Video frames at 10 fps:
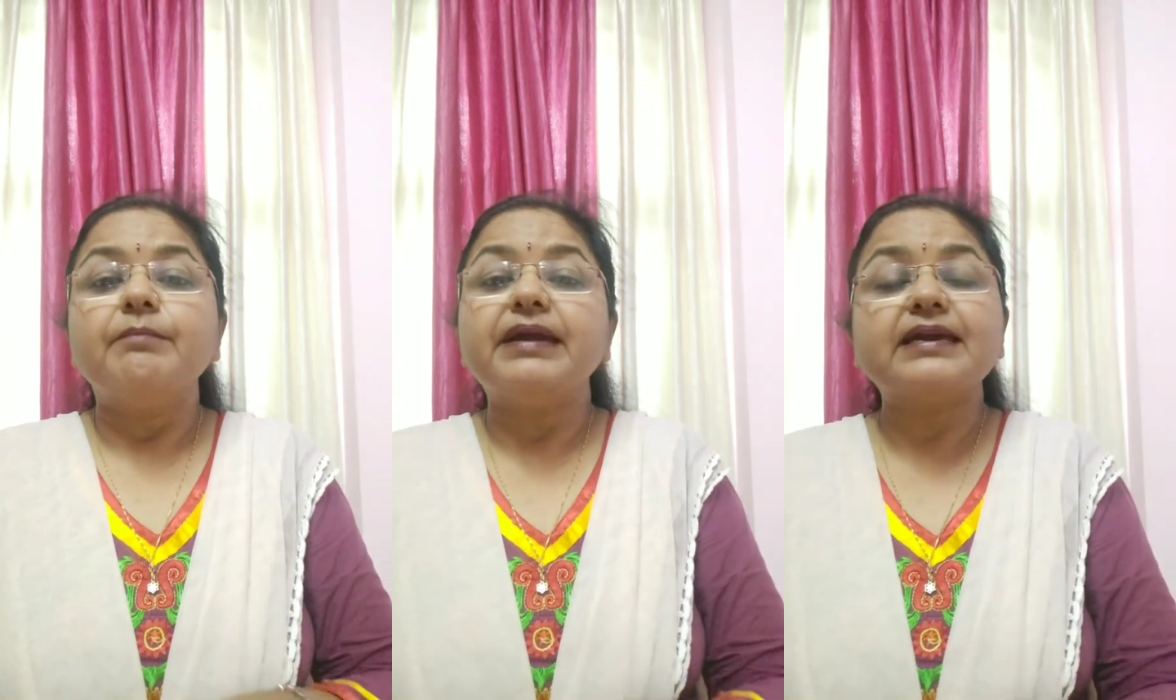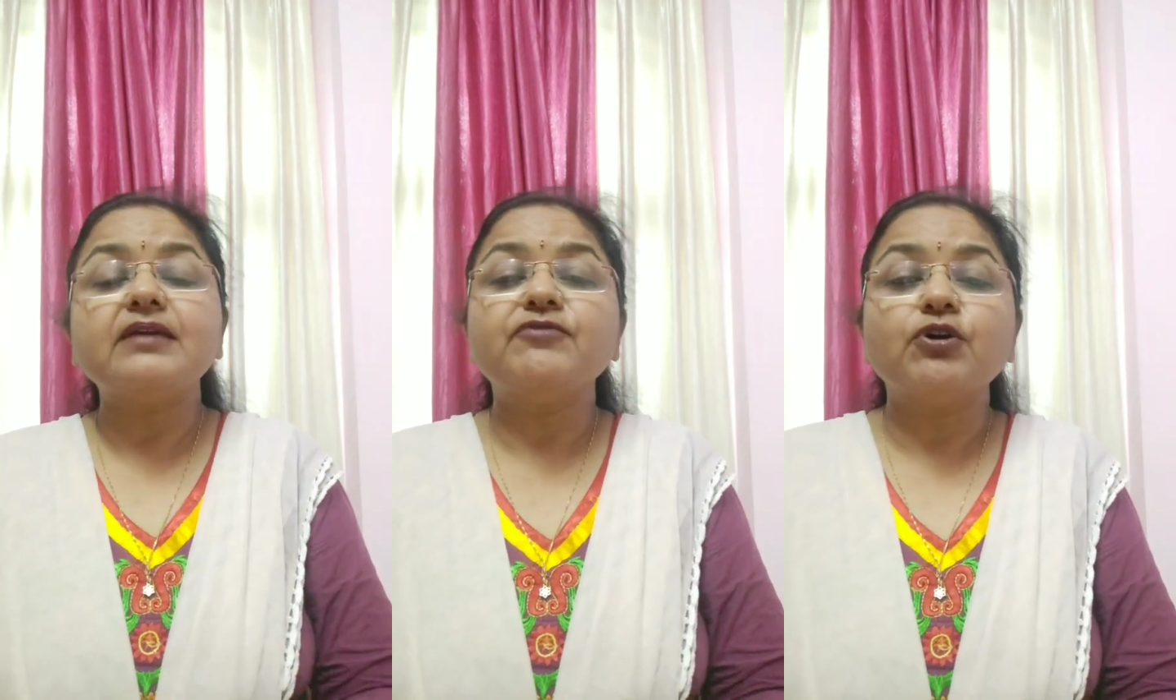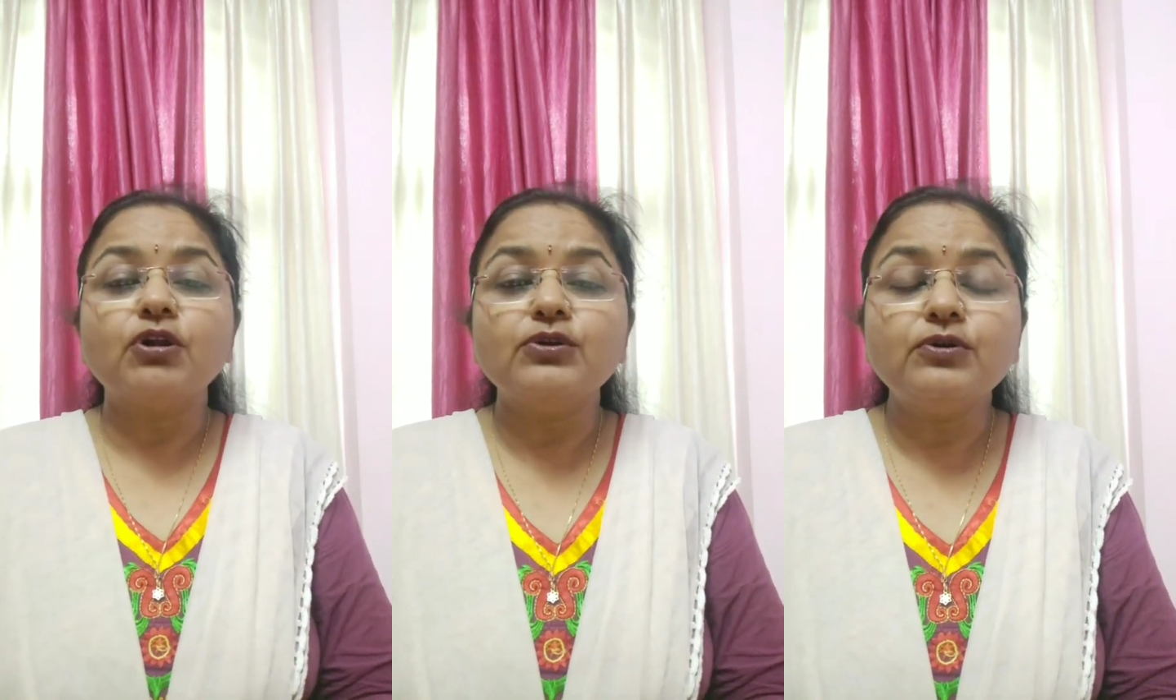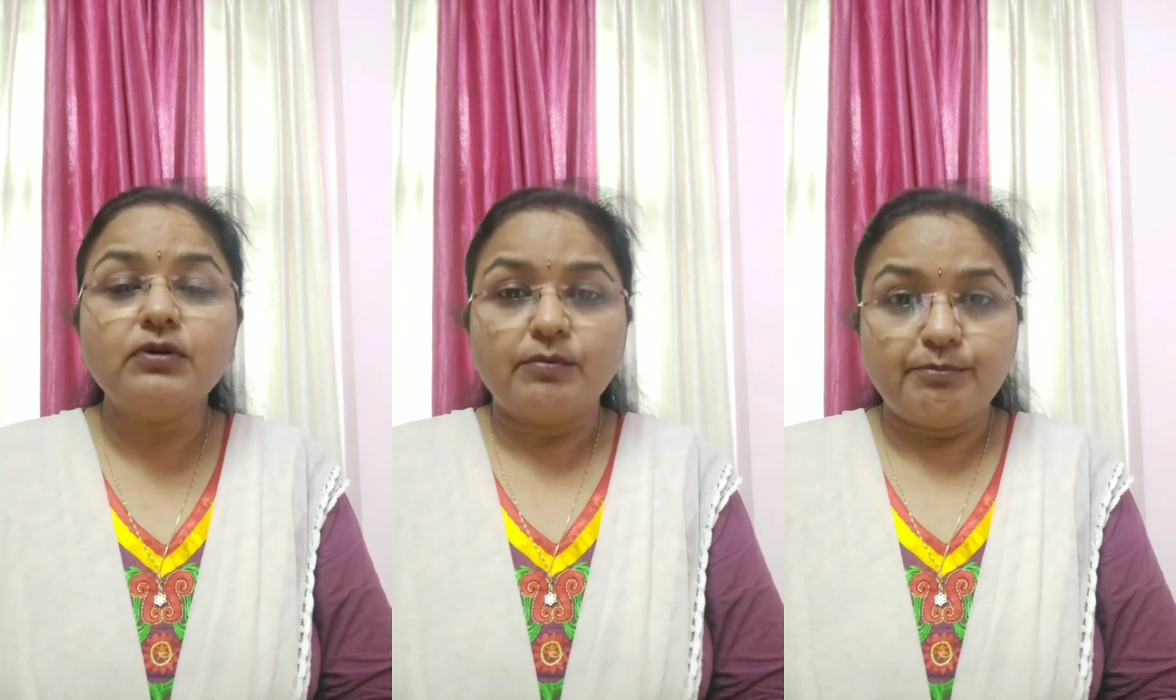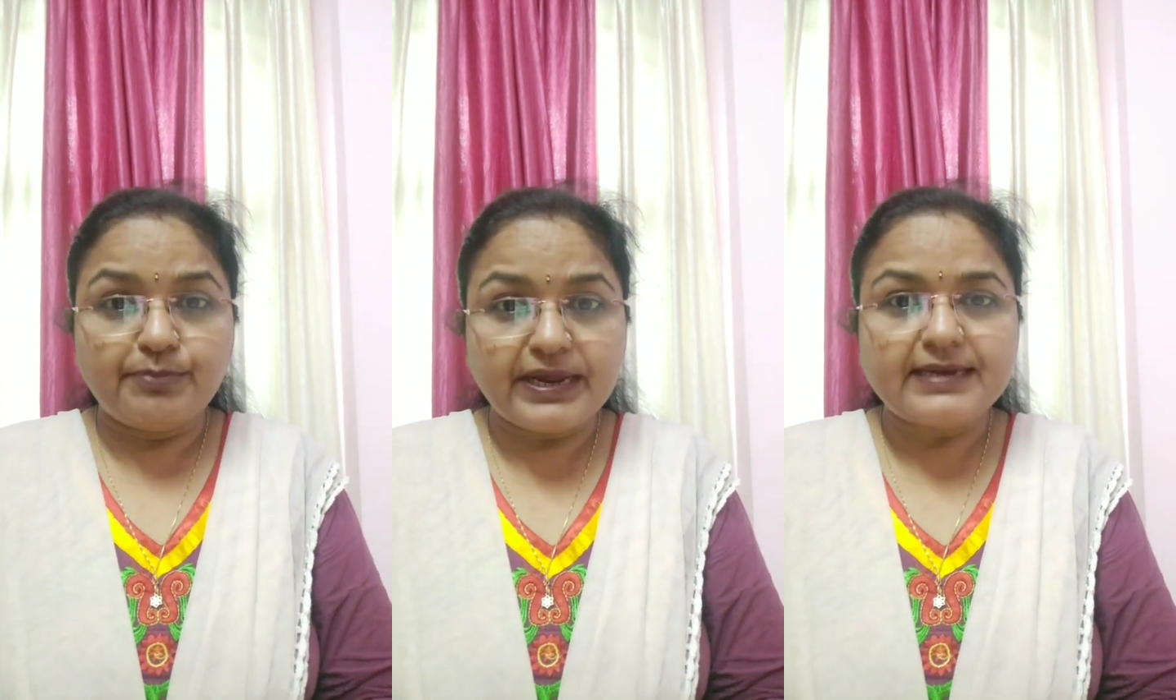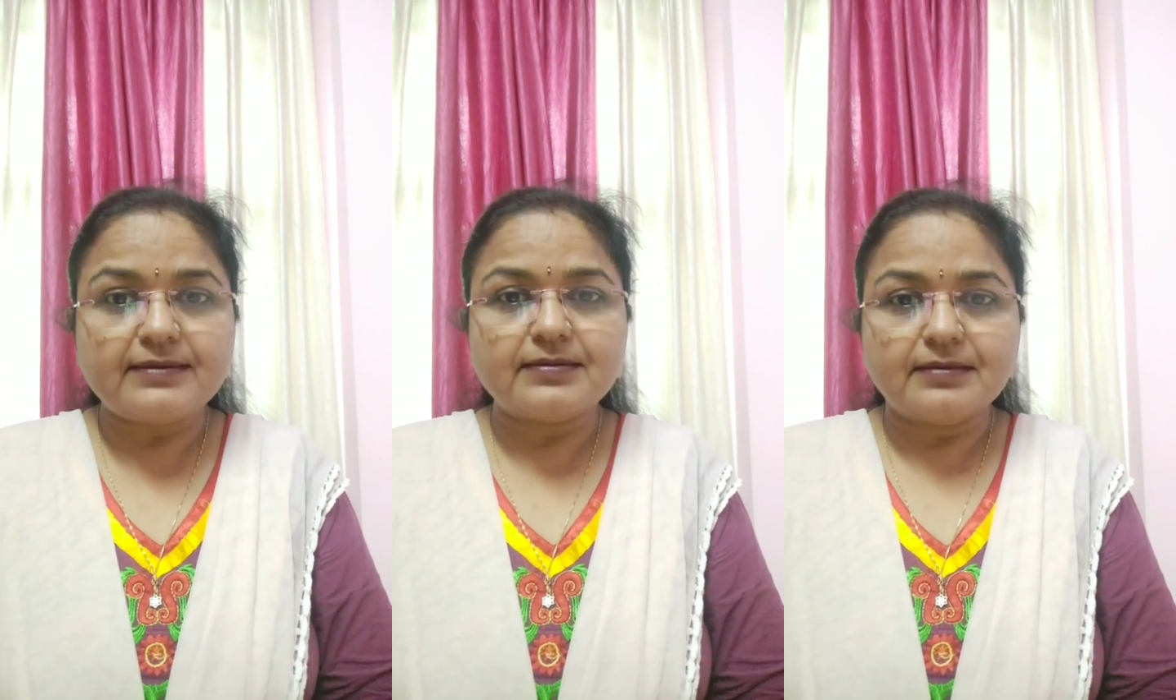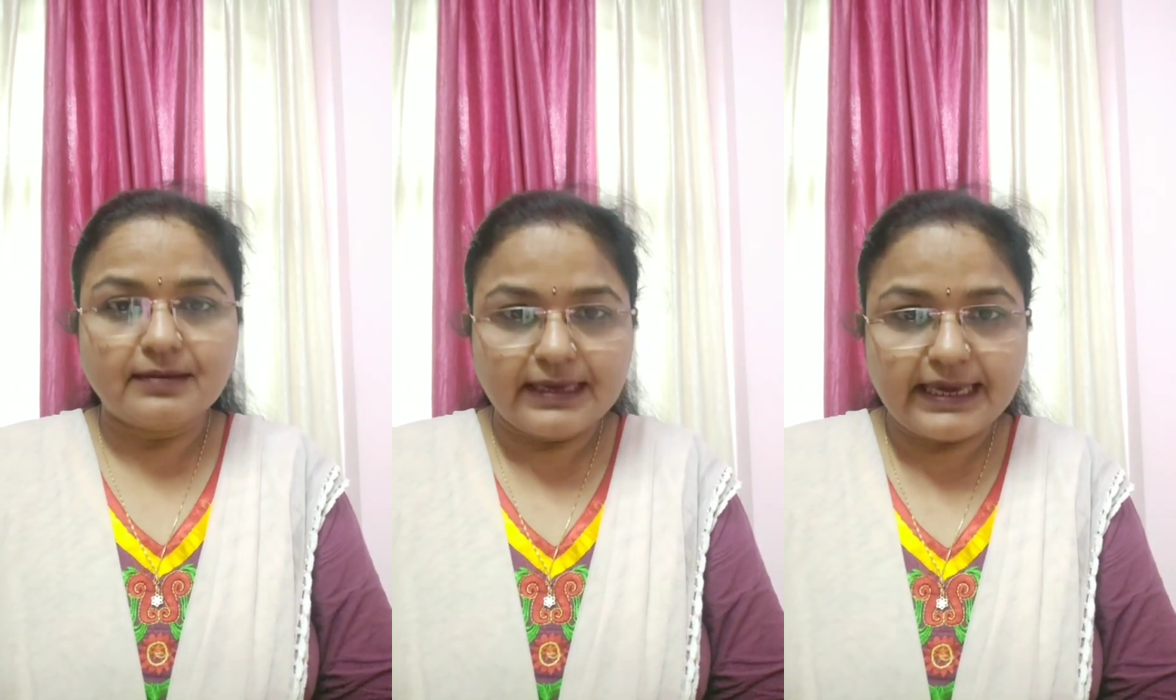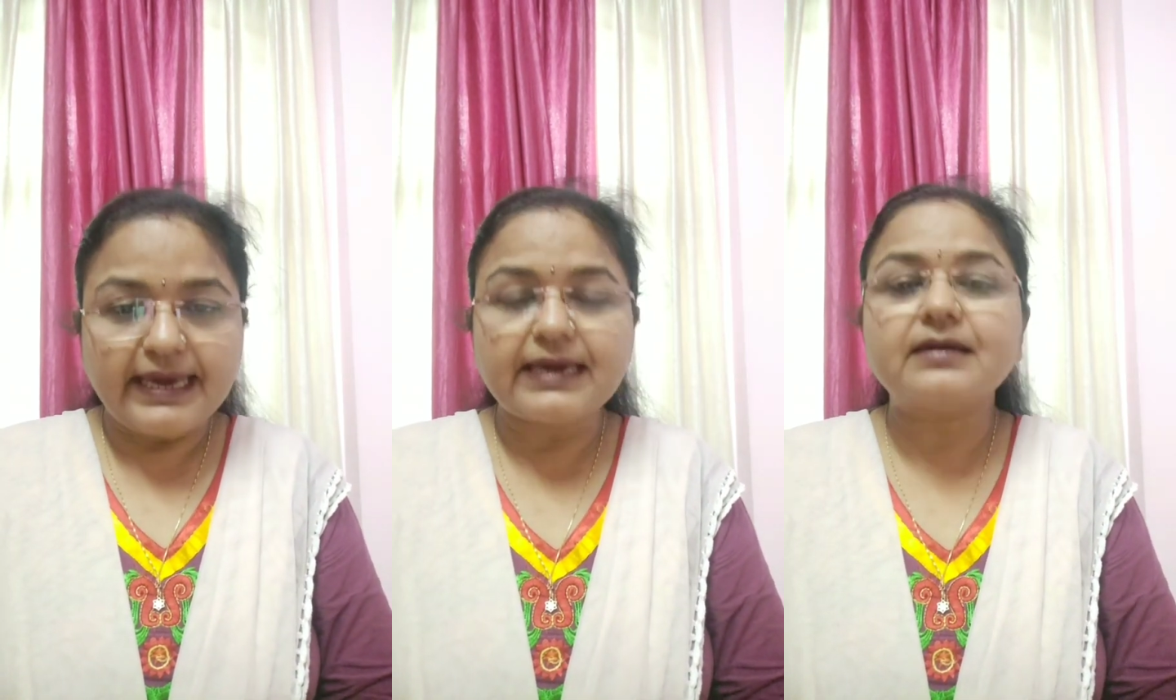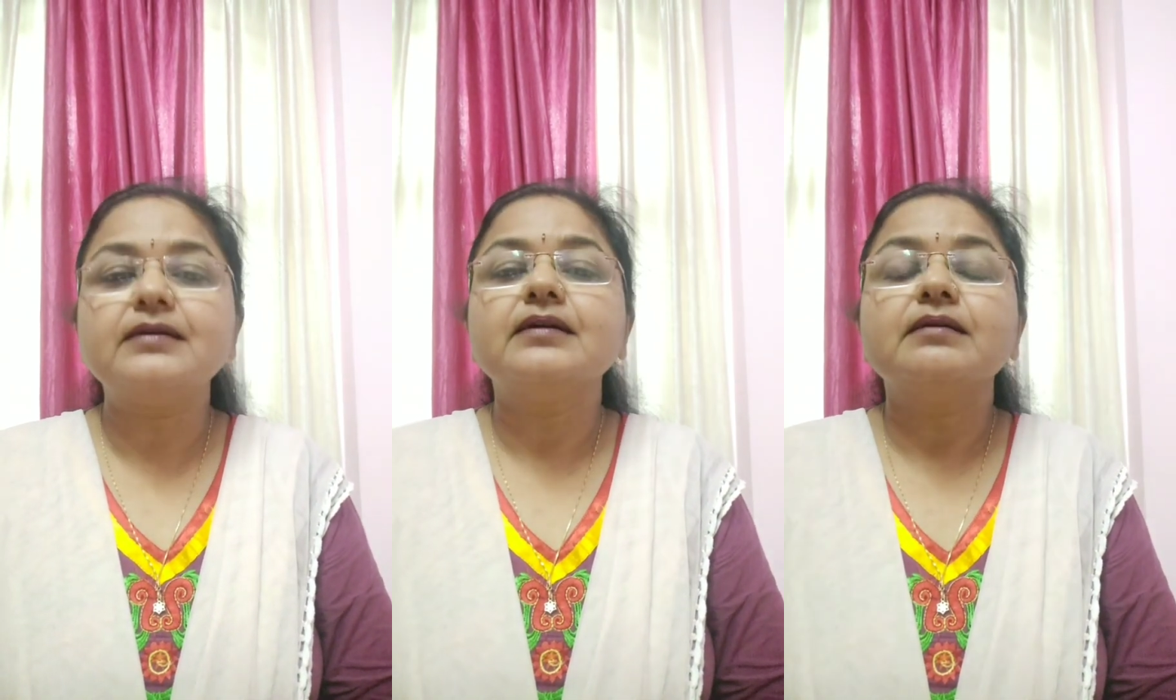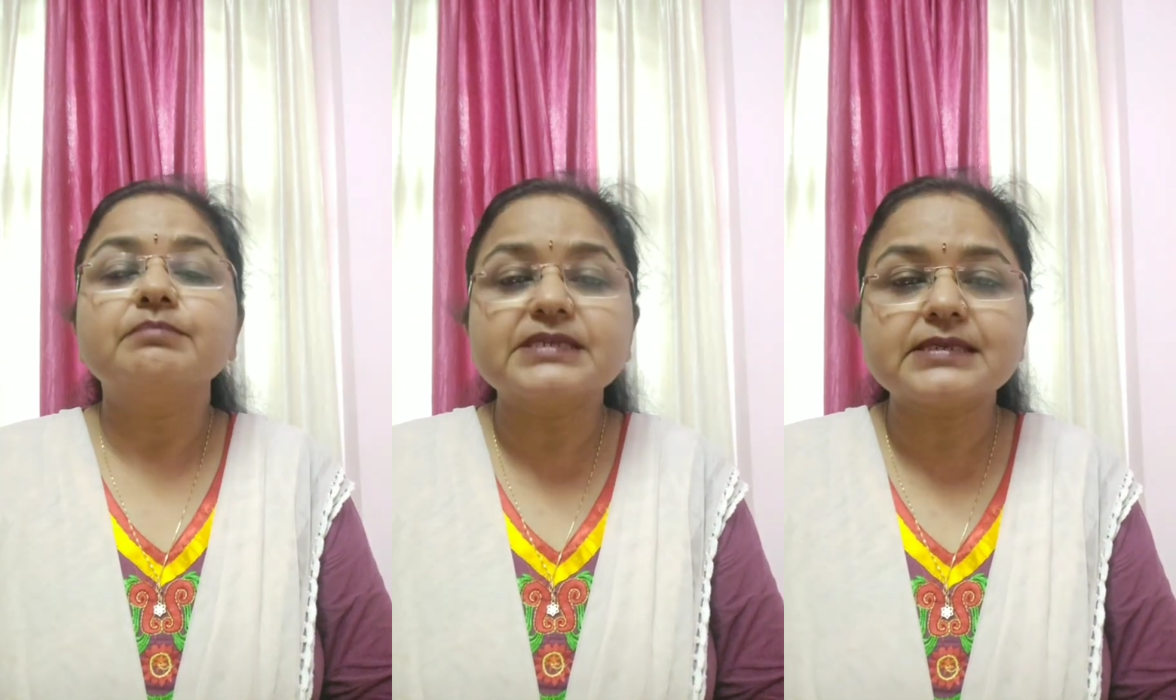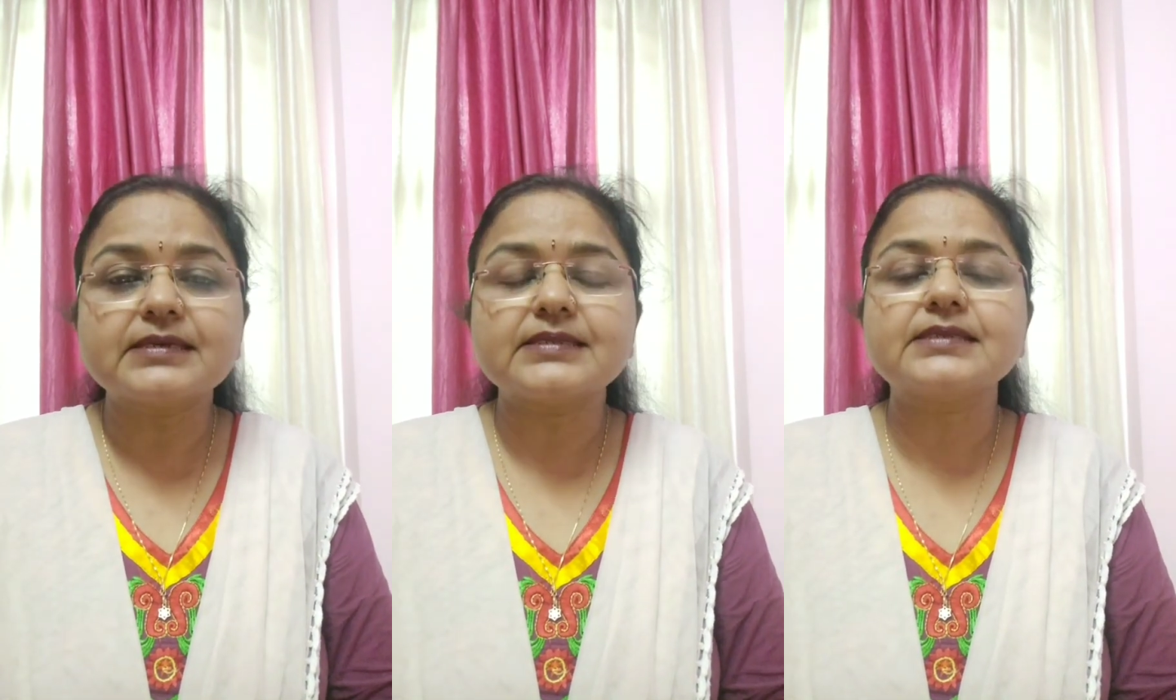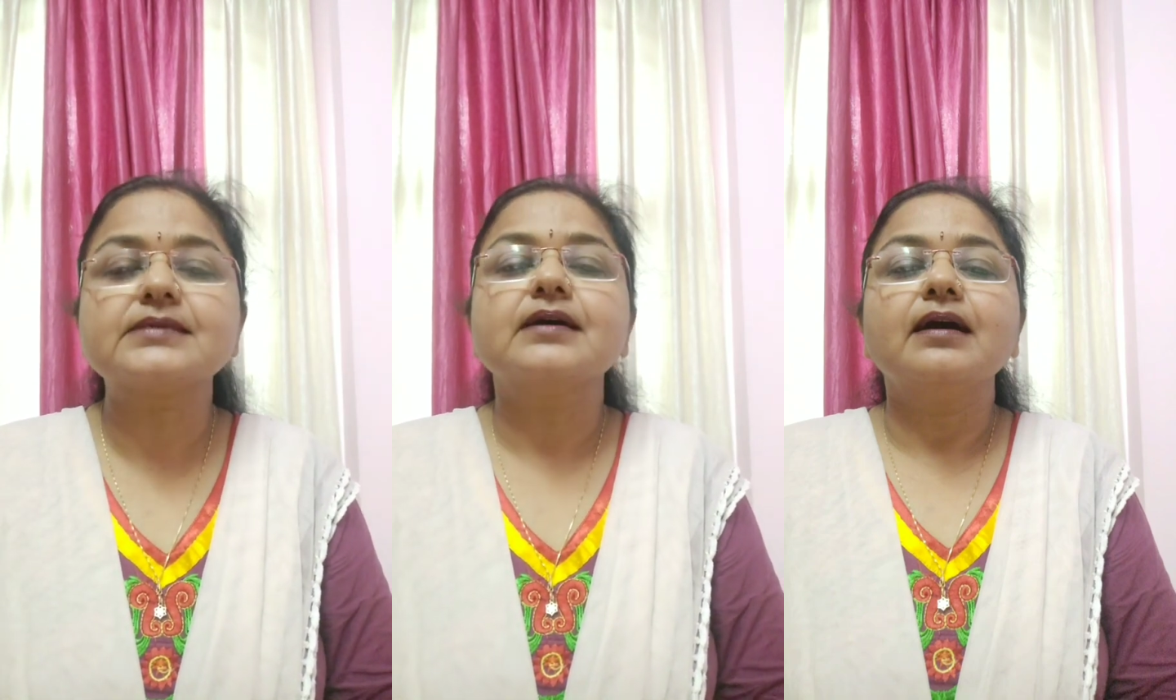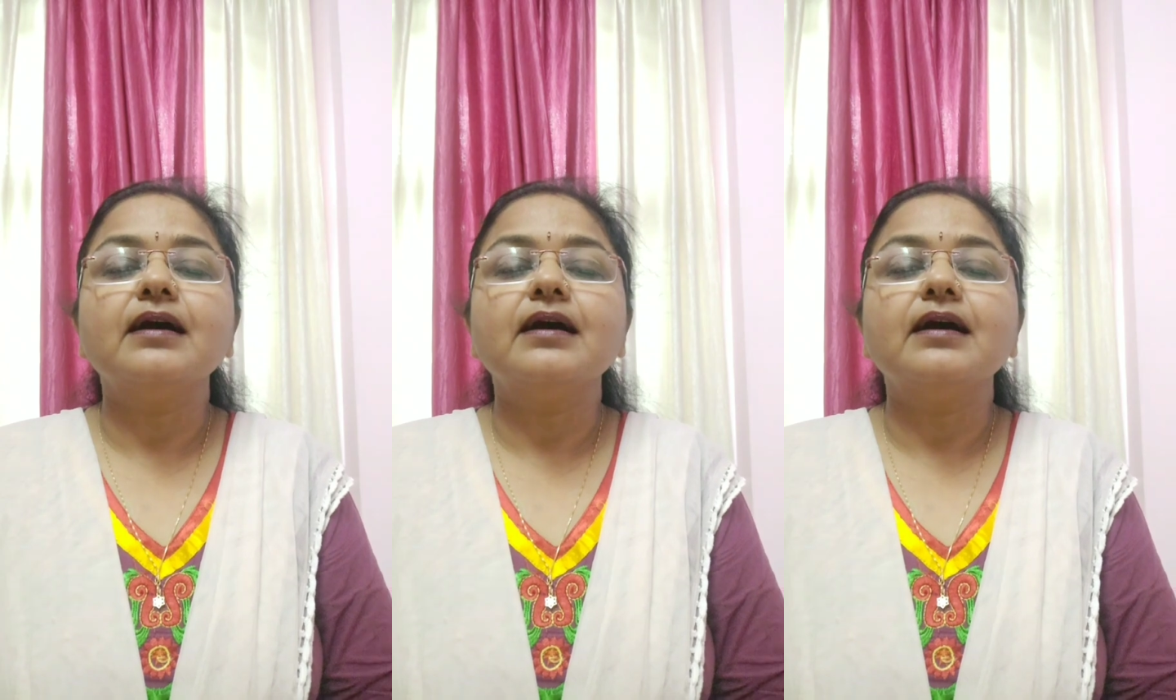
Baking, we all know, bread, cake, biscuits,